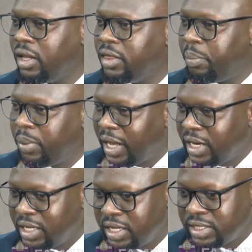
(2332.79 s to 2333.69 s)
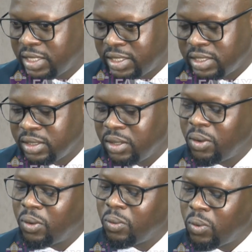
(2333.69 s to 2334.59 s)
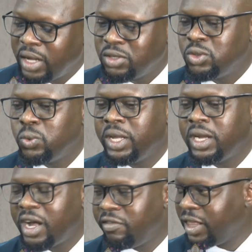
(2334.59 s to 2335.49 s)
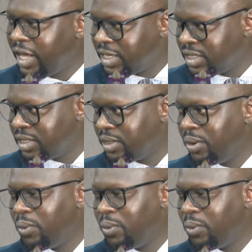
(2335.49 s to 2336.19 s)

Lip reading: The plan is that once we cover that,